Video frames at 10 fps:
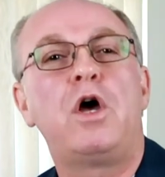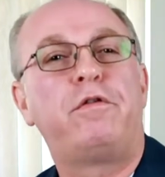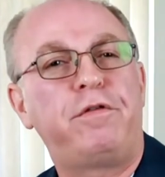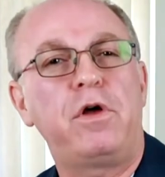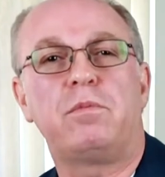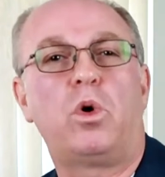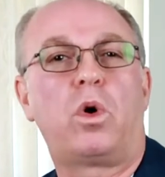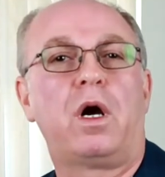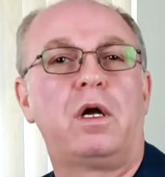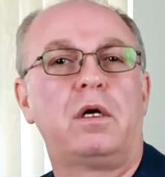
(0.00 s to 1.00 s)

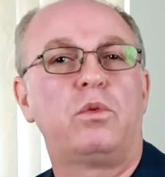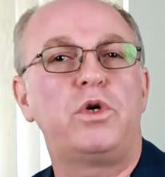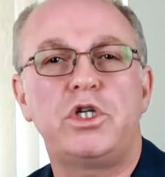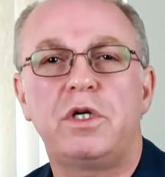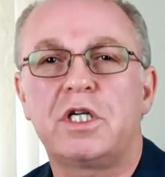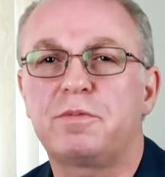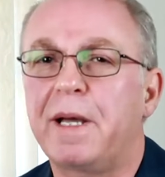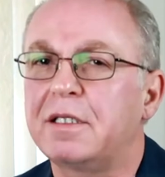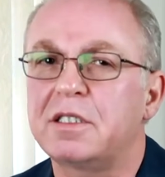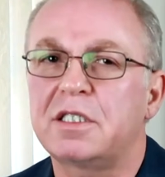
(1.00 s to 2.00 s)
Furthermore, we should
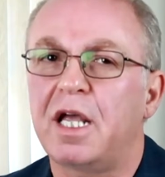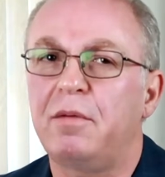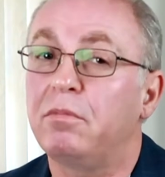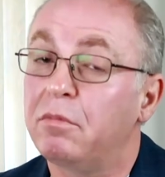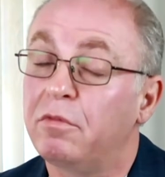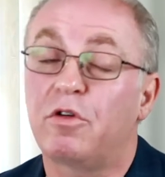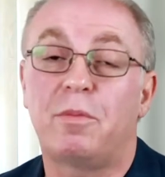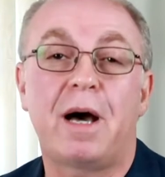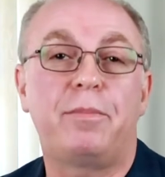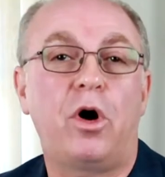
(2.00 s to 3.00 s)
expect the same from
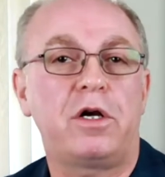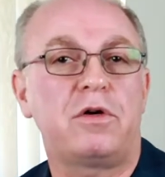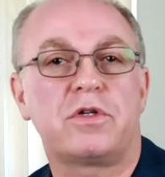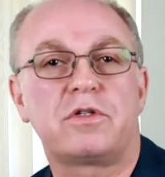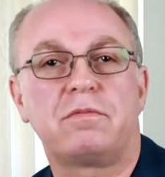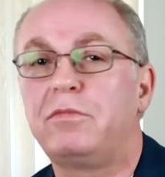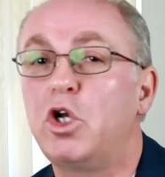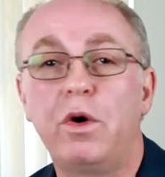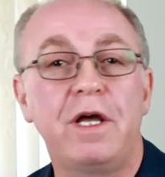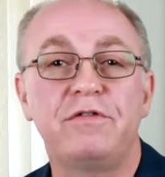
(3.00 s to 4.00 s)
our partners.
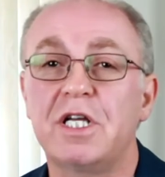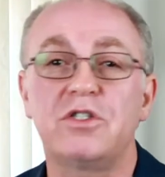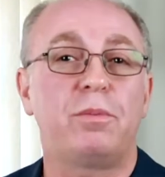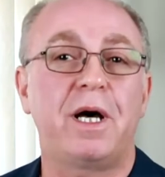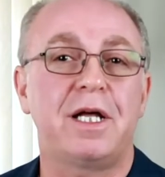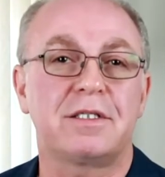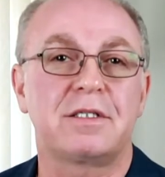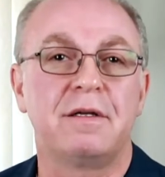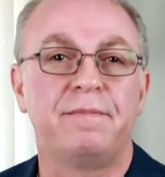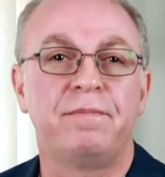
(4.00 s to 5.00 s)
No ifs, ands, or
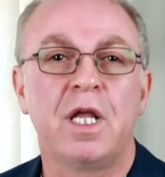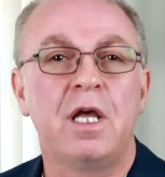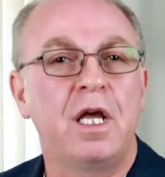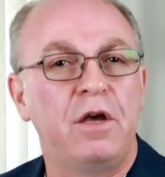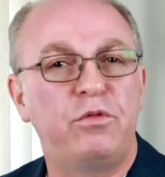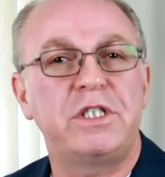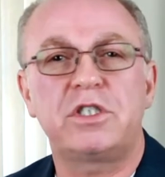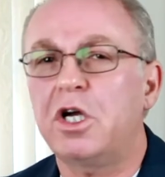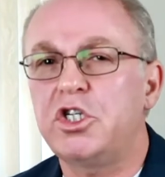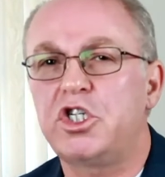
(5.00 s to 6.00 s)
buts. If we
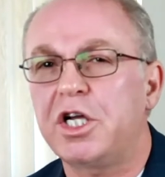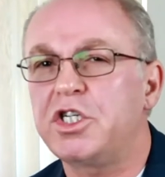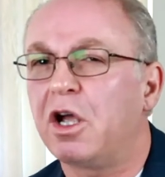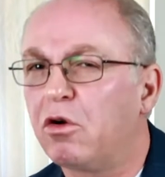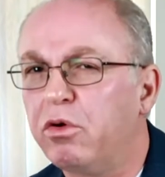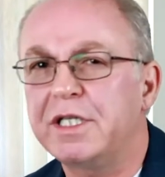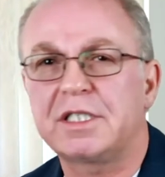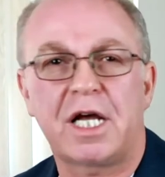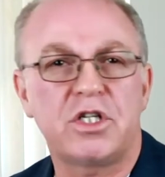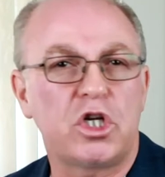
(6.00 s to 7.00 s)
start judging,
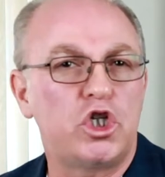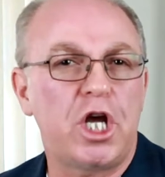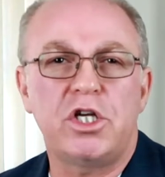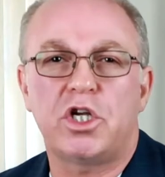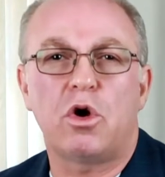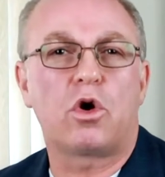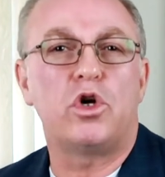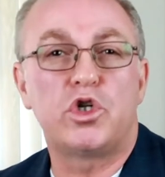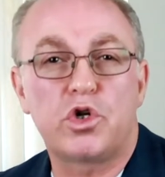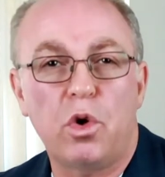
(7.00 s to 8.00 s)
criticizing, changing, or
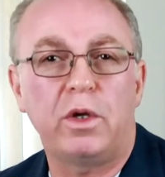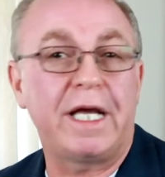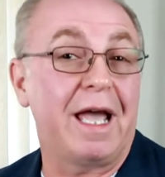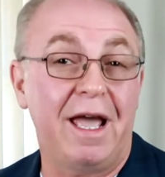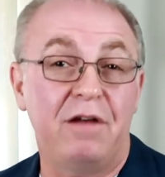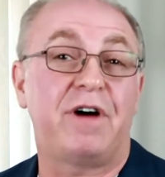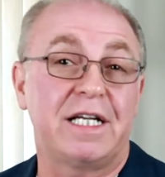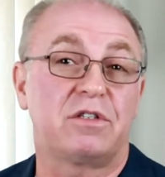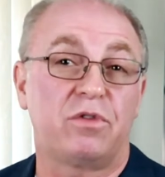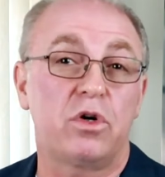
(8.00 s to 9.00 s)
controlling, and
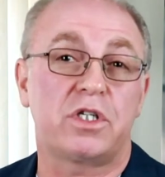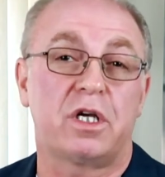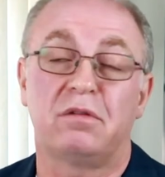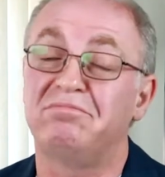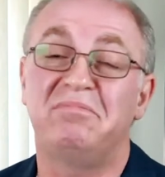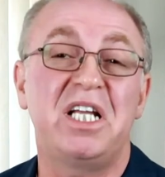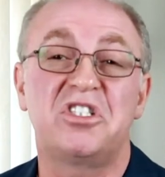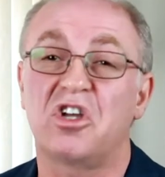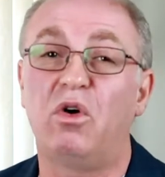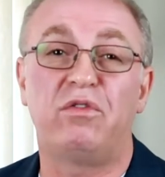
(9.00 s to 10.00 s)
vice versa,
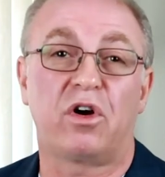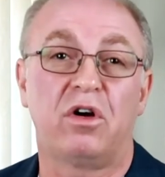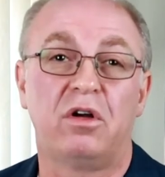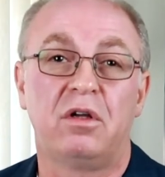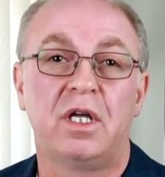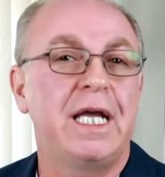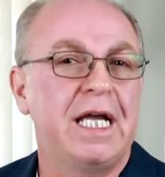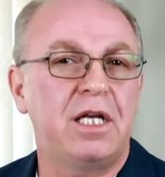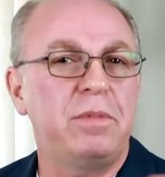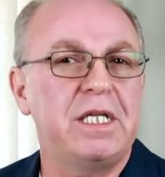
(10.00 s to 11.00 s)
it's over.
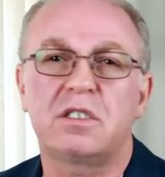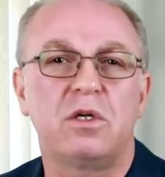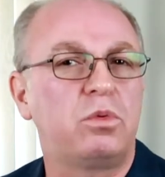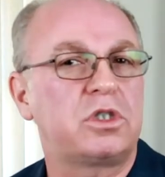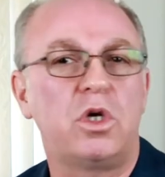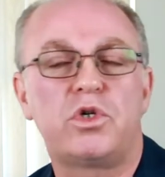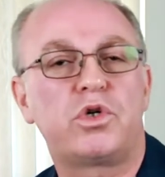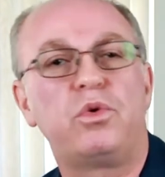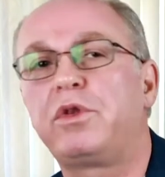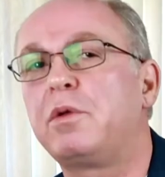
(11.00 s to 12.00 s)
It means there was no
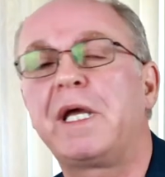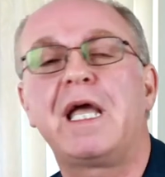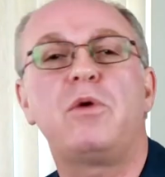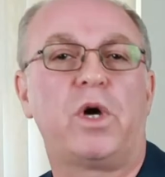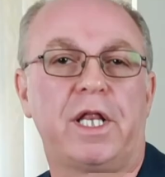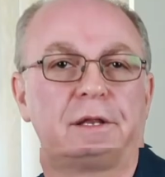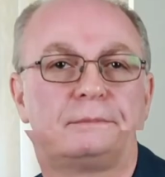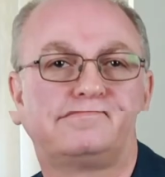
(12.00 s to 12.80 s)
truth to begin with.